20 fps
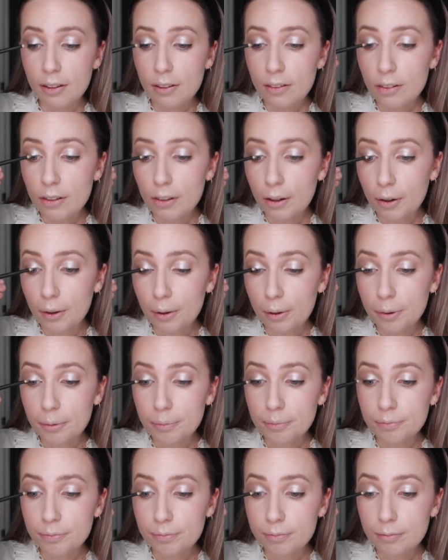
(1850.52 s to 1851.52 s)

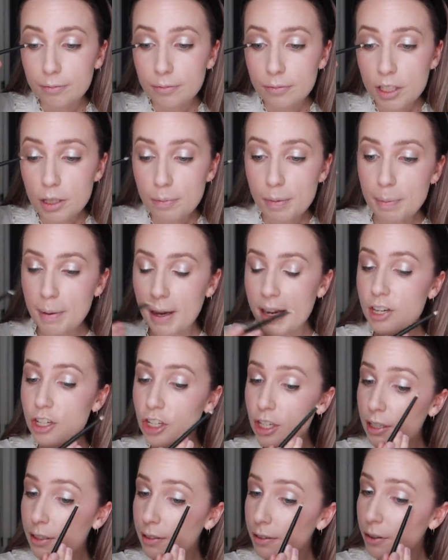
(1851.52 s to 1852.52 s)
So just be
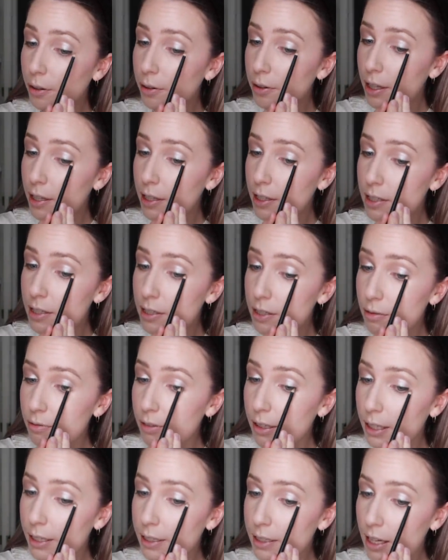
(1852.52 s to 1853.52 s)
patient. Know that this is a
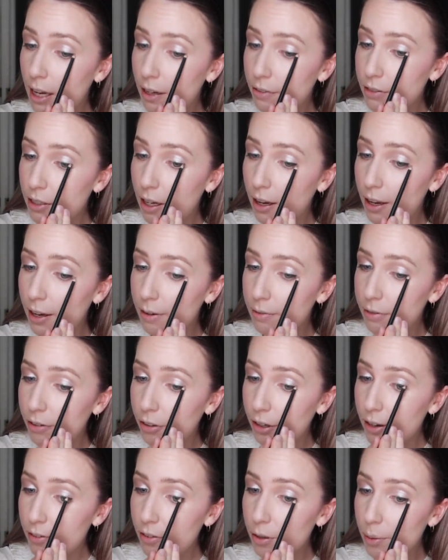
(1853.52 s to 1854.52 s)
really tough time
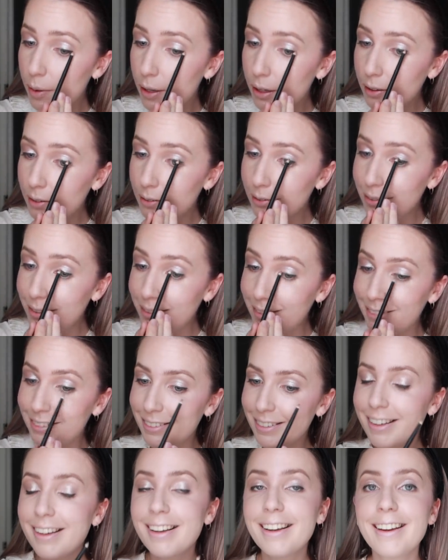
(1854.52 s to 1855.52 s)
for everyone.
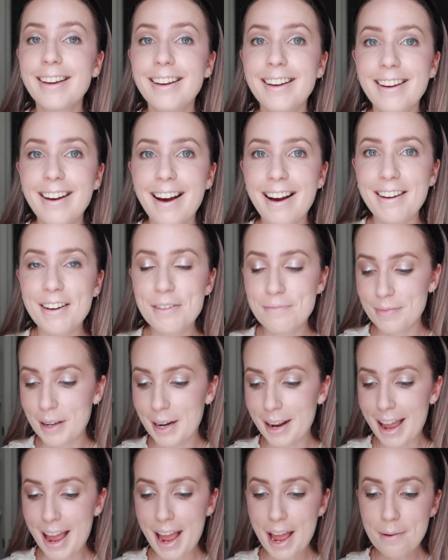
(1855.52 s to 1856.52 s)
Um, but
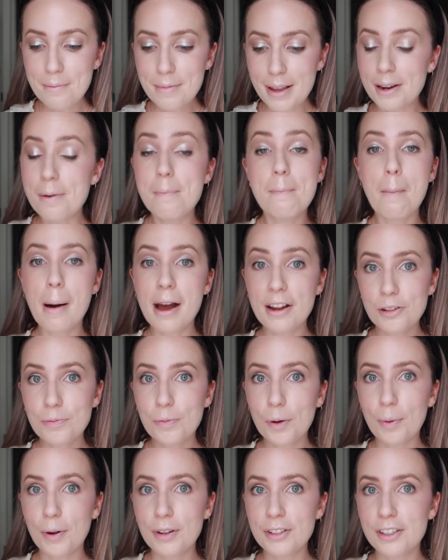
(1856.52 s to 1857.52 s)
I am in a much
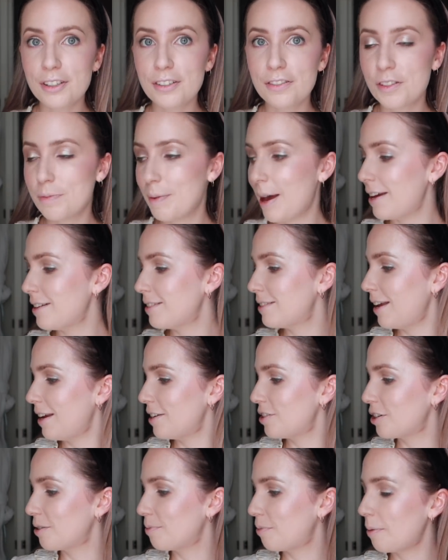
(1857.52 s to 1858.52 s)
more positive space,
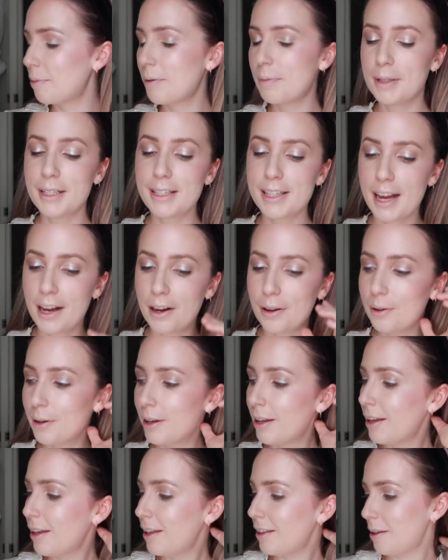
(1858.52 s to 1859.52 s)
as you can probably tell,
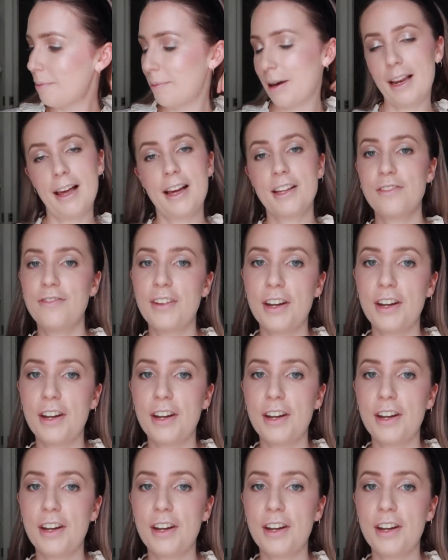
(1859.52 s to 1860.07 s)
than my last